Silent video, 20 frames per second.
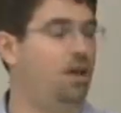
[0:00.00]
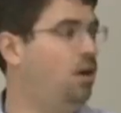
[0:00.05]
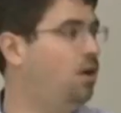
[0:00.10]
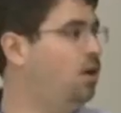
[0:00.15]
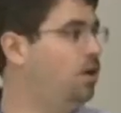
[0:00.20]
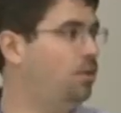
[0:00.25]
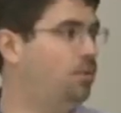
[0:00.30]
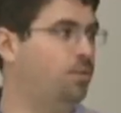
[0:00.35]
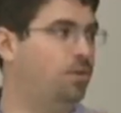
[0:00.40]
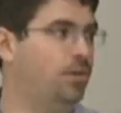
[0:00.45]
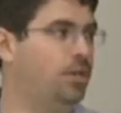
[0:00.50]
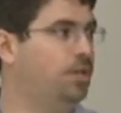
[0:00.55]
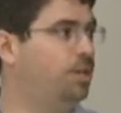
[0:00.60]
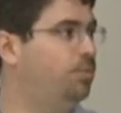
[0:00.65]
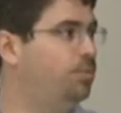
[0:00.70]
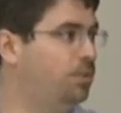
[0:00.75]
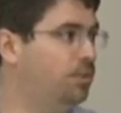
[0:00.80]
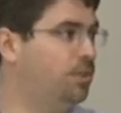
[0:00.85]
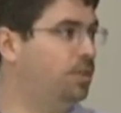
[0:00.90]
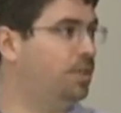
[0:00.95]
They all
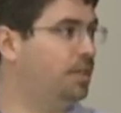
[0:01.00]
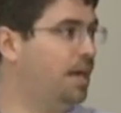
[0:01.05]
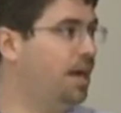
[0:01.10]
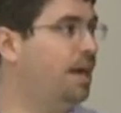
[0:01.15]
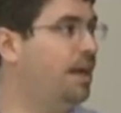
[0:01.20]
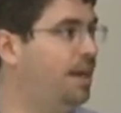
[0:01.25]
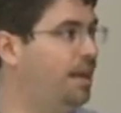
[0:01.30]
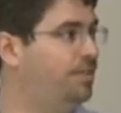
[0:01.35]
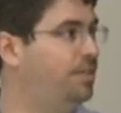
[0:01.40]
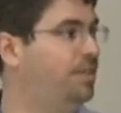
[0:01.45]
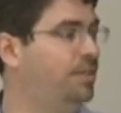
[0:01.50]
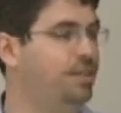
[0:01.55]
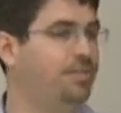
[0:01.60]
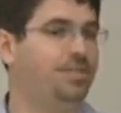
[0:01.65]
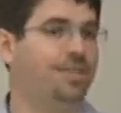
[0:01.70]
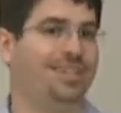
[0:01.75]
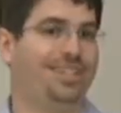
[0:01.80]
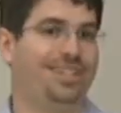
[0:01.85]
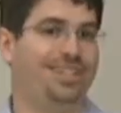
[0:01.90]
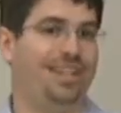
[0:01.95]
really pulled a lot of heavy
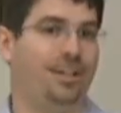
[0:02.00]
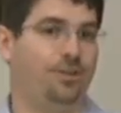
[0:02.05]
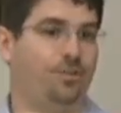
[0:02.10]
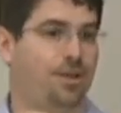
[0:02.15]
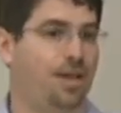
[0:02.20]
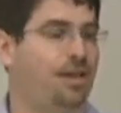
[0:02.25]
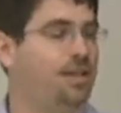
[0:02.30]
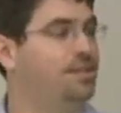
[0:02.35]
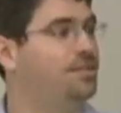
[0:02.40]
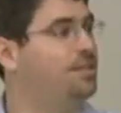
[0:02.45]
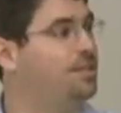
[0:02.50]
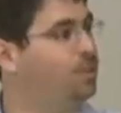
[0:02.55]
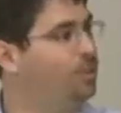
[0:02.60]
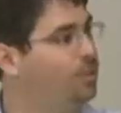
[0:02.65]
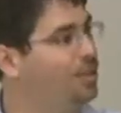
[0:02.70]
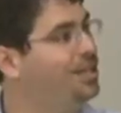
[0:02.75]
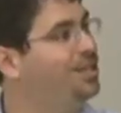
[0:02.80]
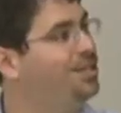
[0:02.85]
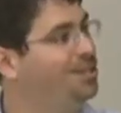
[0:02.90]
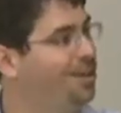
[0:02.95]
lifting to get it ready so
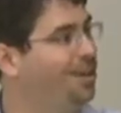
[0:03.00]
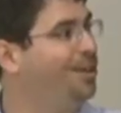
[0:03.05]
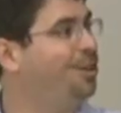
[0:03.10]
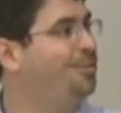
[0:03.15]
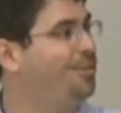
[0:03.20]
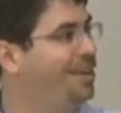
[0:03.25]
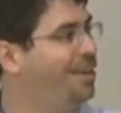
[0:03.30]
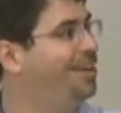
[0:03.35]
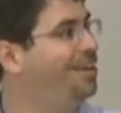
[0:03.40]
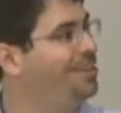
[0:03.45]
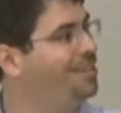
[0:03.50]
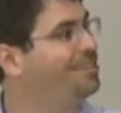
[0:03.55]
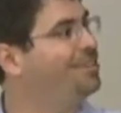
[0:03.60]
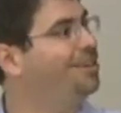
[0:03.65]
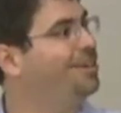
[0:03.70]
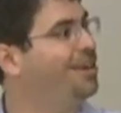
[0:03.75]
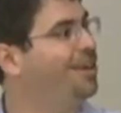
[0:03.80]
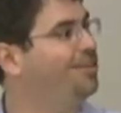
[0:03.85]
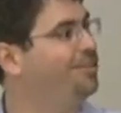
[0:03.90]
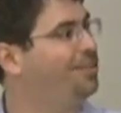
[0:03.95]
that we could talk about it
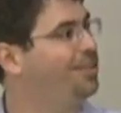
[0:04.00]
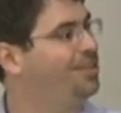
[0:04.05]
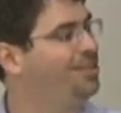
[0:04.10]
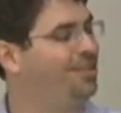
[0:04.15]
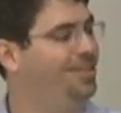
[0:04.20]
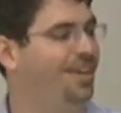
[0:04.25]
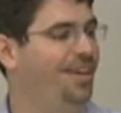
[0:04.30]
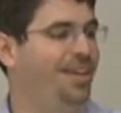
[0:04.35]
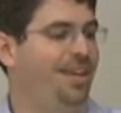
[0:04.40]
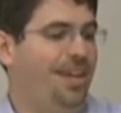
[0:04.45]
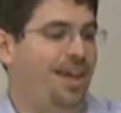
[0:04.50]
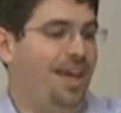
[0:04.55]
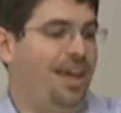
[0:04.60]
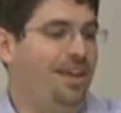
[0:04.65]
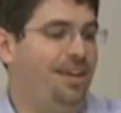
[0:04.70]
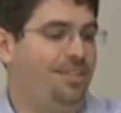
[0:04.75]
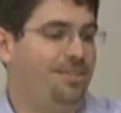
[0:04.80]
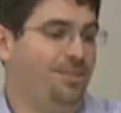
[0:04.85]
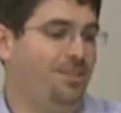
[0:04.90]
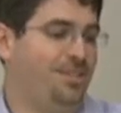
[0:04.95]
at the conference.
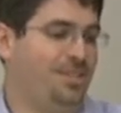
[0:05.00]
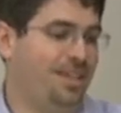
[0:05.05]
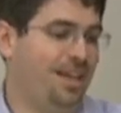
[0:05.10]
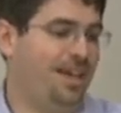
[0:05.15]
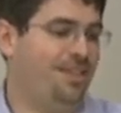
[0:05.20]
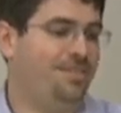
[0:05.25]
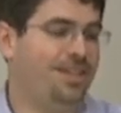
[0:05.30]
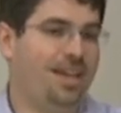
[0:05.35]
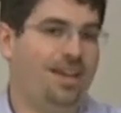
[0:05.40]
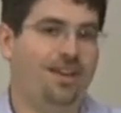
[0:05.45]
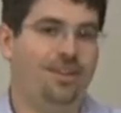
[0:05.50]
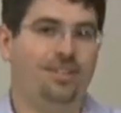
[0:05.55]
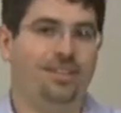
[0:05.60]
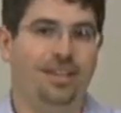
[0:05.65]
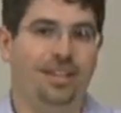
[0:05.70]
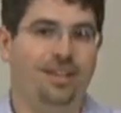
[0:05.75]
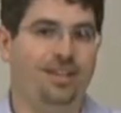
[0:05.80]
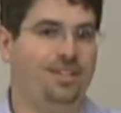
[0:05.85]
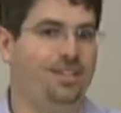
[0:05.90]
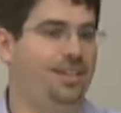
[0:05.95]
And so it's live now.
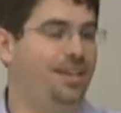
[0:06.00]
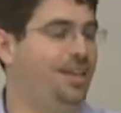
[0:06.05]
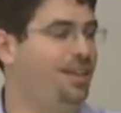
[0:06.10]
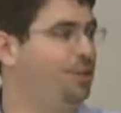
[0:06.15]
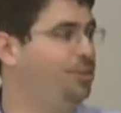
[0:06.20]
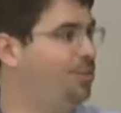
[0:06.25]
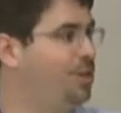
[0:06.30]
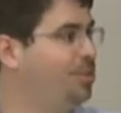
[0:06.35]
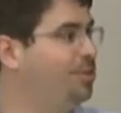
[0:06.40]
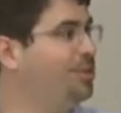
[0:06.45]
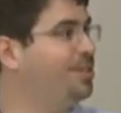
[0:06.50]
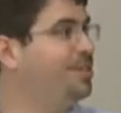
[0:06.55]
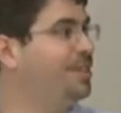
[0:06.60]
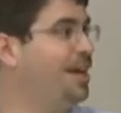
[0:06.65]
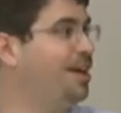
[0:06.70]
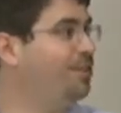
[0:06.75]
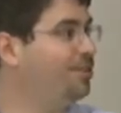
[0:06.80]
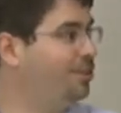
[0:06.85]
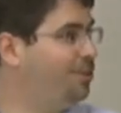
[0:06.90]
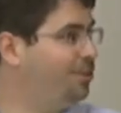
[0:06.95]
Later today, you'll be able to
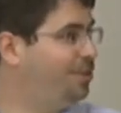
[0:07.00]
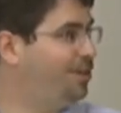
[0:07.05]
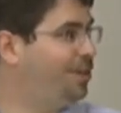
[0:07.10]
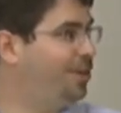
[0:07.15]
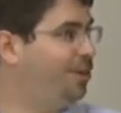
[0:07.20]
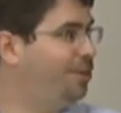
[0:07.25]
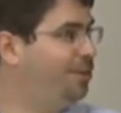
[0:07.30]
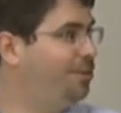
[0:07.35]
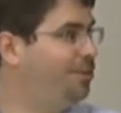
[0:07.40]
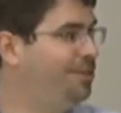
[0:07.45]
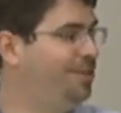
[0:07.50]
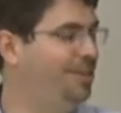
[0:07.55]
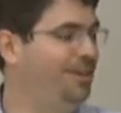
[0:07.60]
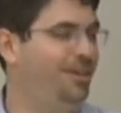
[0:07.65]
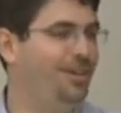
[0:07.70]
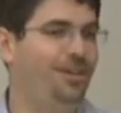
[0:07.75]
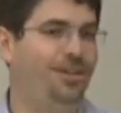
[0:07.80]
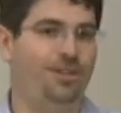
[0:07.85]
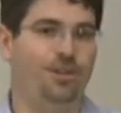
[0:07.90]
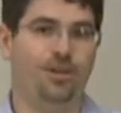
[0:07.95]
download the code.
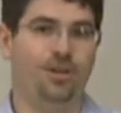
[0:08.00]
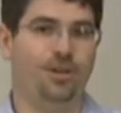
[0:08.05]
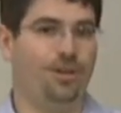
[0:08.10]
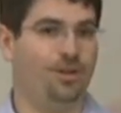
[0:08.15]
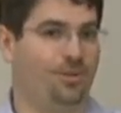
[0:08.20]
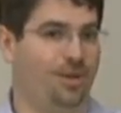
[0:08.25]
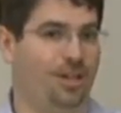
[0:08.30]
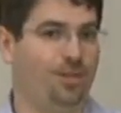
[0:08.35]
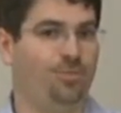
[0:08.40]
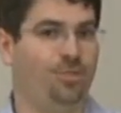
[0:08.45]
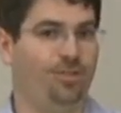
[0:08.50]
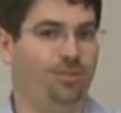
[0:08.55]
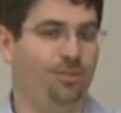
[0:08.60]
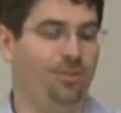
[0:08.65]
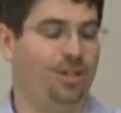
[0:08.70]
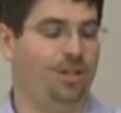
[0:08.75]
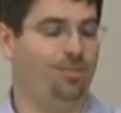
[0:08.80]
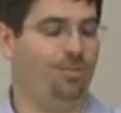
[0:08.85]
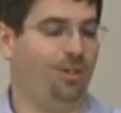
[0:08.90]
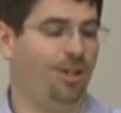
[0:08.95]
You can already
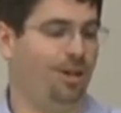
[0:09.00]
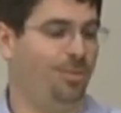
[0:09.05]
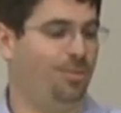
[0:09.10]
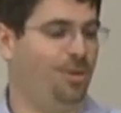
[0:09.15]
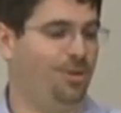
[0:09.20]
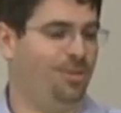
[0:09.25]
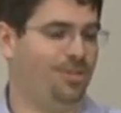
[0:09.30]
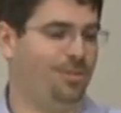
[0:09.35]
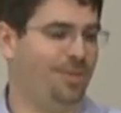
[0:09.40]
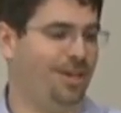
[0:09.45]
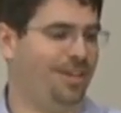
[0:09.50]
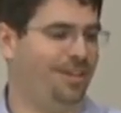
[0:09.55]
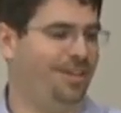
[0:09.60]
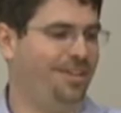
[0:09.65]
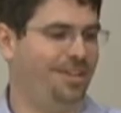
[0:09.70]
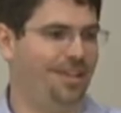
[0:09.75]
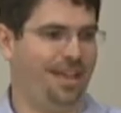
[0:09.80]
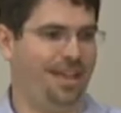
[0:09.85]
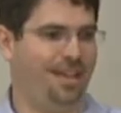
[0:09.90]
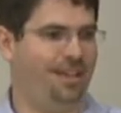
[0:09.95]
read blog posts about
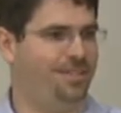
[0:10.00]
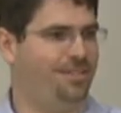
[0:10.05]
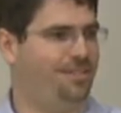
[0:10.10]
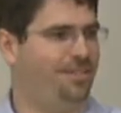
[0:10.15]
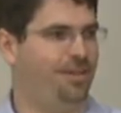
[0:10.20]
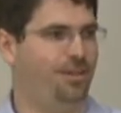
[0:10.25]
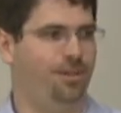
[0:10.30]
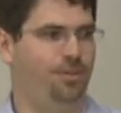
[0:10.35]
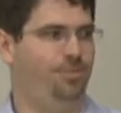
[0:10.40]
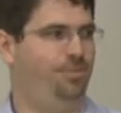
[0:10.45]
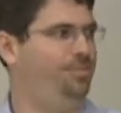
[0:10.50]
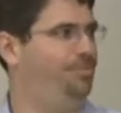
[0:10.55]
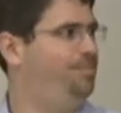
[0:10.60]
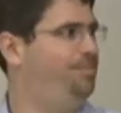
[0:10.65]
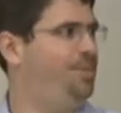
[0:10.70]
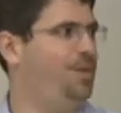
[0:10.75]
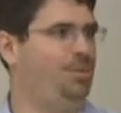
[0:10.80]
it, and so